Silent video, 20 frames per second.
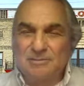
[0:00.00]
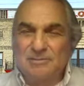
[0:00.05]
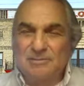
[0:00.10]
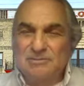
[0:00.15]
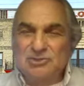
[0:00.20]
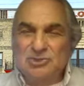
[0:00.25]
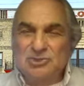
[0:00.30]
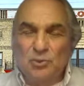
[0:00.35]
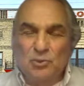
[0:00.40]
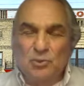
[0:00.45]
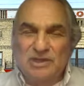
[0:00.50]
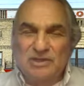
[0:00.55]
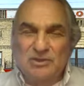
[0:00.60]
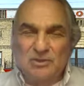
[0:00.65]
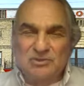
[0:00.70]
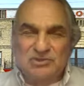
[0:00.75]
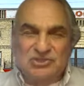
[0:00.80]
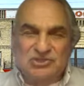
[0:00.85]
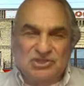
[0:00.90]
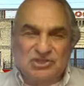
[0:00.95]
So we
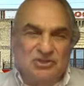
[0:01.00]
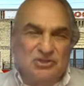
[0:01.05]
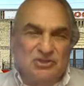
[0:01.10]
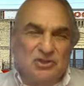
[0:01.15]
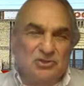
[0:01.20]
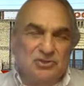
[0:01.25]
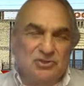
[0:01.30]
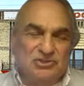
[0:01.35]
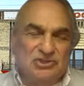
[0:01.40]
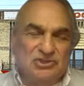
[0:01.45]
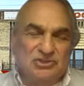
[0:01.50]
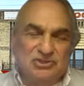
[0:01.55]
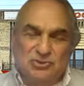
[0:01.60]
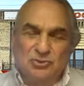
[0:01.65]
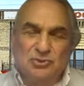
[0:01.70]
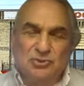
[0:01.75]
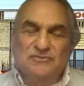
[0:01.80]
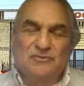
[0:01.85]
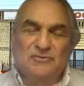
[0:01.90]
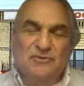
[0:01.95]
don't see those as
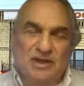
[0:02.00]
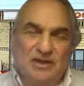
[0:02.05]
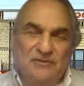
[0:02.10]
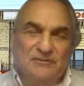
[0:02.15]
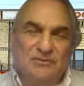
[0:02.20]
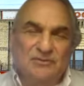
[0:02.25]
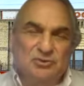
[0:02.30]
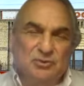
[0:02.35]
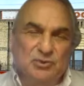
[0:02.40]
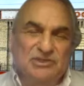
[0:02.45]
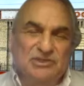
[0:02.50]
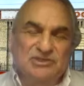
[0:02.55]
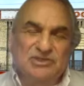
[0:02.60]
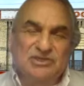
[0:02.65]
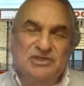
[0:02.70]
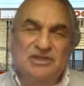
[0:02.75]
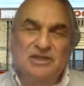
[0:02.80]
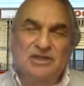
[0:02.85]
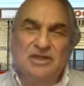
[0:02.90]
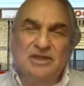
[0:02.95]
two different efforts. We see
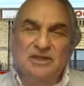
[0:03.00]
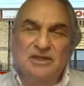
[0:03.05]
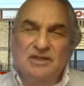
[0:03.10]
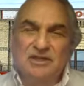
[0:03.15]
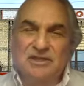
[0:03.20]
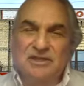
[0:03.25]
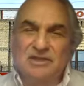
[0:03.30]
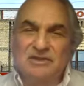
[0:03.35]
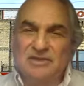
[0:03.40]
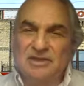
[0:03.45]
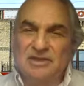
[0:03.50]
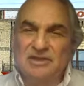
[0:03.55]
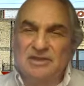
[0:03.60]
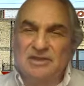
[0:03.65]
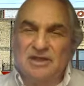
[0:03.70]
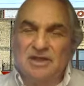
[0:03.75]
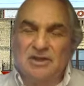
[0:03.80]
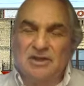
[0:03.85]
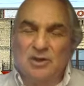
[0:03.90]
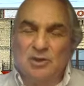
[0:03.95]
it that
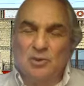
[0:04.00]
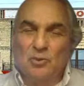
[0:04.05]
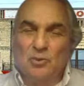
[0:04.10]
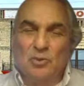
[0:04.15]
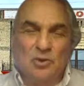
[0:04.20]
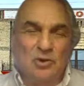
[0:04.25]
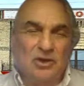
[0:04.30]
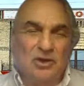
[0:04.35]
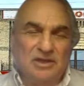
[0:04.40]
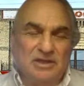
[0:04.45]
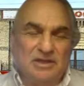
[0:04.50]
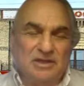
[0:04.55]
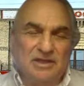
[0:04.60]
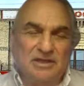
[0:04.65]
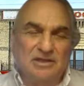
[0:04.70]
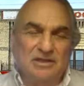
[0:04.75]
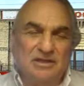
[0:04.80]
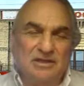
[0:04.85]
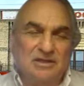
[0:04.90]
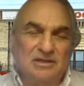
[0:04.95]
our work
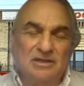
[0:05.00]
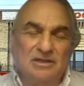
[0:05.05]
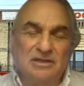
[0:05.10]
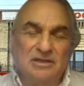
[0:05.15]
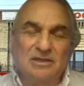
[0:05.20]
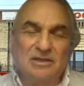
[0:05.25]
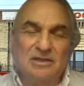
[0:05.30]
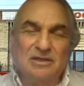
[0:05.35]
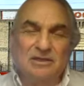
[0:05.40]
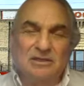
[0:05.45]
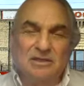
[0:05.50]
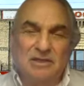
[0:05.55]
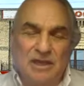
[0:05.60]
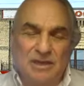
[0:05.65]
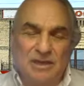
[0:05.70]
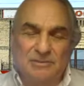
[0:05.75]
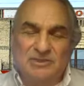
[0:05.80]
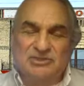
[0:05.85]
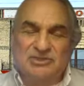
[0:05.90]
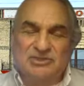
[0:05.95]
in
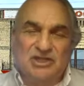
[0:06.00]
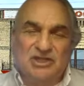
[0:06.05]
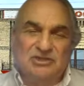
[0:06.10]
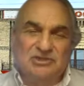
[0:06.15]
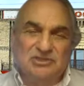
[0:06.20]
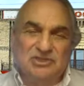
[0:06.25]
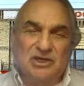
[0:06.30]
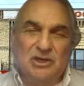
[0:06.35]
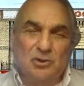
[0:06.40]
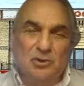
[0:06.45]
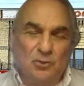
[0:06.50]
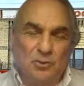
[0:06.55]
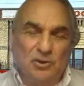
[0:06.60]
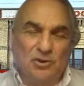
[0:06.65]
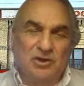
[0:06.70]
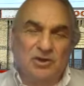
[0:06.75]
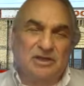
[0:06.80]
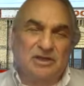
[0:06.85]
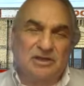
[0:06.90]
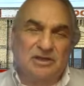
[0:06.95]
climate change and our
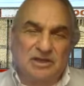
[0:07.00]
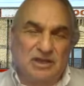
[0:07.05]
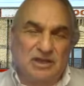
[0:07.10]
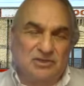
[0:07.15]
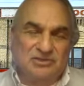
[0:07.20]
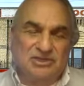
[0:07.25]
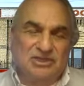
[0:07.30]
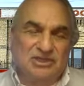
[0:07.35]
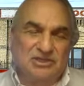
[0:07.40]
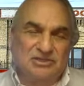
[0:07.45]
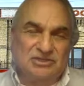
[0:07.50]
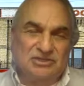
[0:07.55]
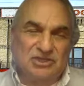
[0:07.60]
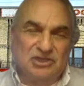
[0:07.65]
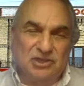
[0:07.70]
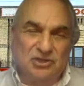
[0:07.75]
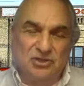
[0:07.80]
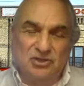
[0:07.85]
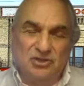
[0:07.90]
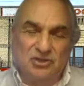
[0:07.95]
work in housing
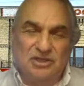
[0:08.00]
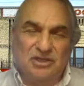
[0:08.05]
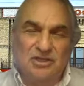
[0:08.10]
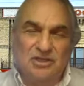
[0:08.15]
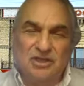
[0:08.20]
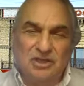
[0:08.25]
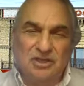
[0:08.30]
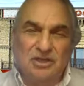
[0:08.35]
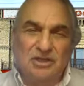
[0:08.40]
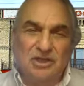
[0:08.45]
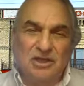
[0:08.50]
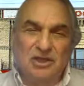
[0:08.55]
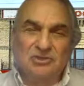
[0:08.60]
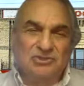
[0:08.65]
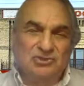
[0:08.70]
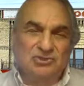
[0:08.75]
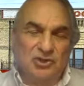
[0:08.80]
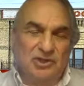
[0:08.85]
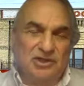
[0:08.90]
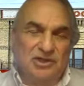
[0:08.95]
insecurity are
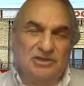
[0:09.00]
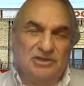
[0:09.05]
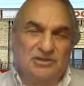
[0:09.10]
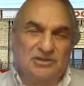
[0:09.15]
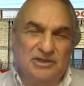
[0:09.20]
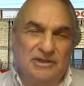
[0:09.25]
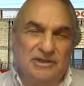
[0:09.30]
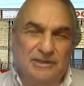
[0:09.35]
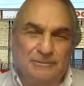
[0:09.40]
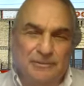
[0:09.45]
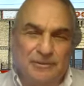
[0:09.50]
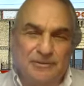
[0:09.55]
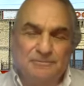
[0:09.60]
joined at the hip.